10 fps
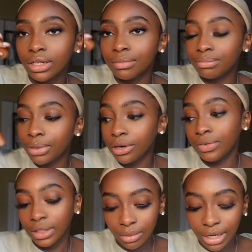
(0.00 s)
It
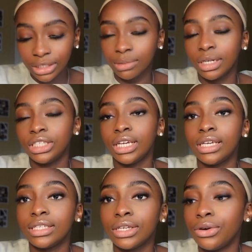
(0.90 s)
perfectly matches my
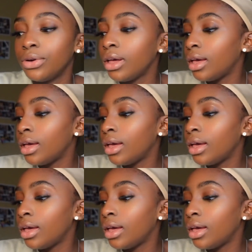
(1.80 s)
shade. So